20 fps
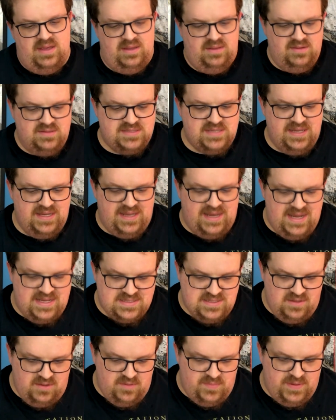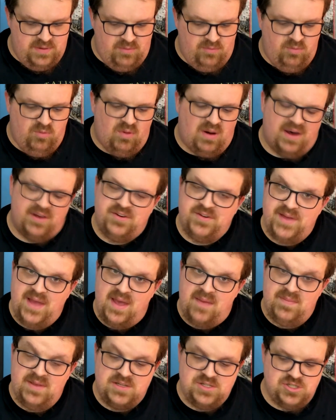looks like it has a little bit of water
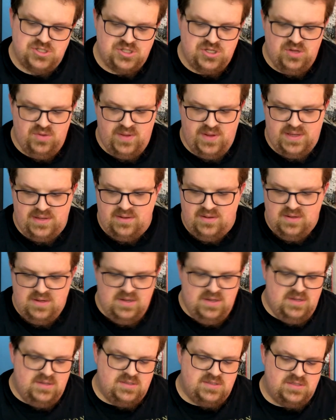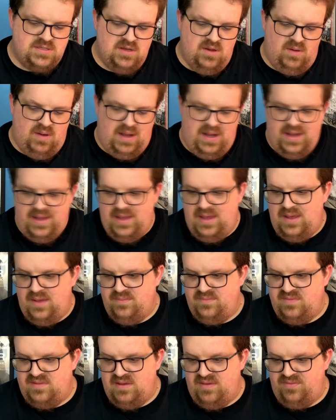damage to it. So I
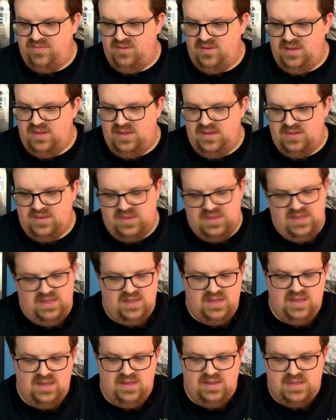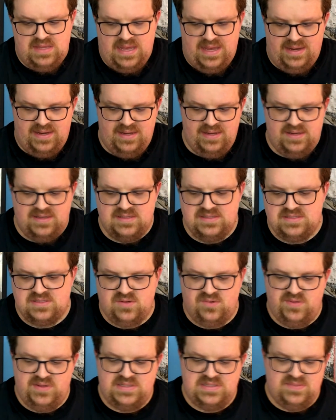am definitely thinking that it is
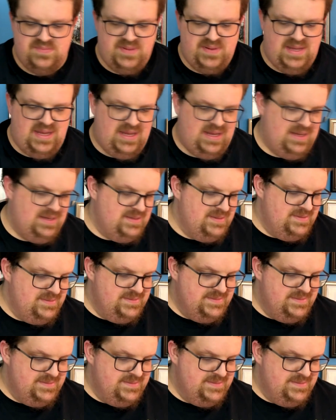going to be.